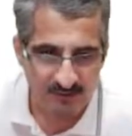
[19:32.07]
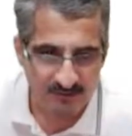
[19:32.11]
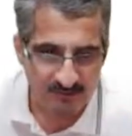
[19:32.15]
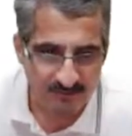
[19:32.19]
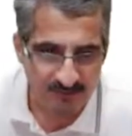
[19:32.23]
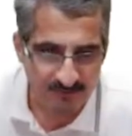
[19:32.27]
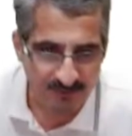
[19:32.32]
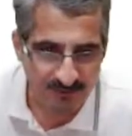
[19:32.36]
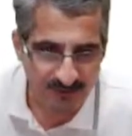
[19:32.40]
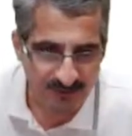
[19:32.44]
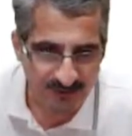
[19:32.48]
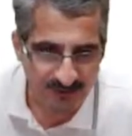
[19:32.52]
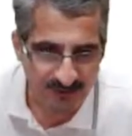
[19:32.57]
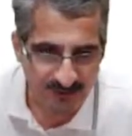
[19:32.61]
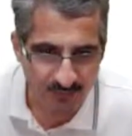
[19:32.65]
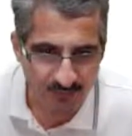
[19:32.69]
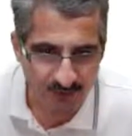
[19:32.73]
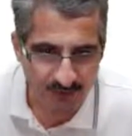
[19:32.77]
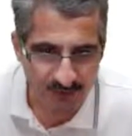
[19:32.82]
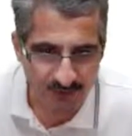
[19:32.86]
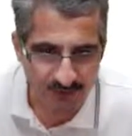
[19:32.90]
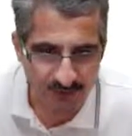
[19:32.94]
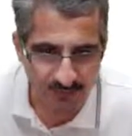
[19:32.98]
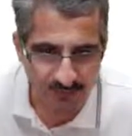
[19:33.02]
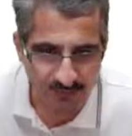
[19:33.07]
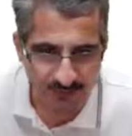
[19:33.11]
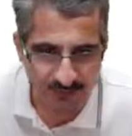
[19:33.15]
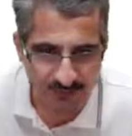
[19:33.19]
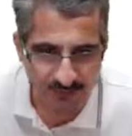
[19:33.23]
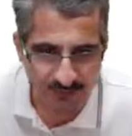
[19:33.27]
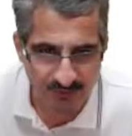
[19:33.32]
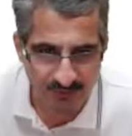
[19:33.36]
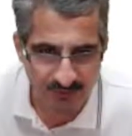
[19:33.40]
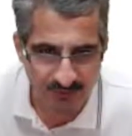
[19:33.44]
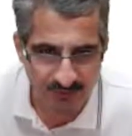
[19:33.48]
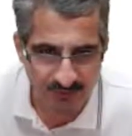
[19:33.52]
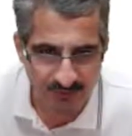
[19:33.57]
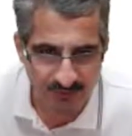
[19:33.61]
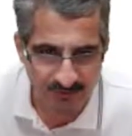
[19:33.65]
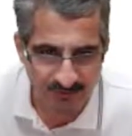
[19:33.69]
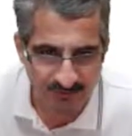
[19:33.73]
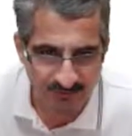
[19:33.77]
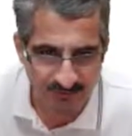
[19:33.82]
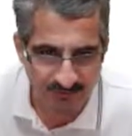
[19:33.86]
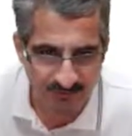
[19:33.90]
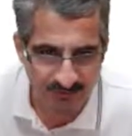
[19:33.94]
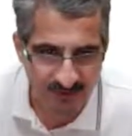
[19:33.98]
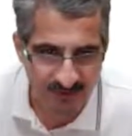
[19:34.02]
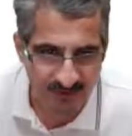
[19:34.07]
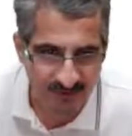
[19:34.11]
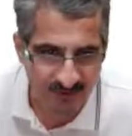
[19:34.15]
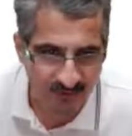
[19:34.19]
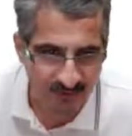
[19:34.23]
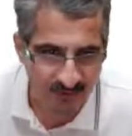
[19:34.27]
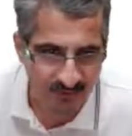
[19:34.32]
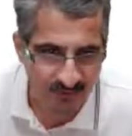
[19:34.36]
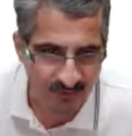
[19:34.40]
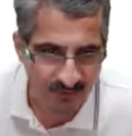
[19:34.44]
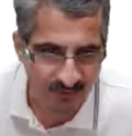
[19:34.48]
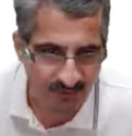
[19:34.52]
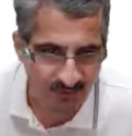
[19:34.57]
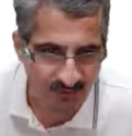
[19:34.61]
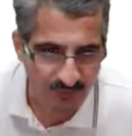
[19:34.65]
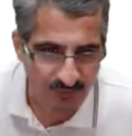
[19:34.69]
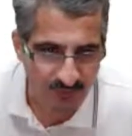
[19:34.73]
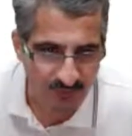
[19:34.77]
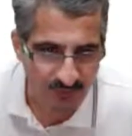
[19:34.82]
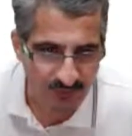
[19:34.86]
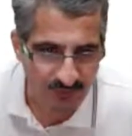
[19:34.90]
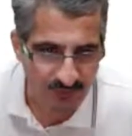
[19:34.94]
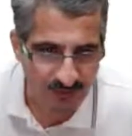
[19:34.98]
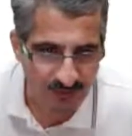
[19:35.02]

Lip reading: But we want to give two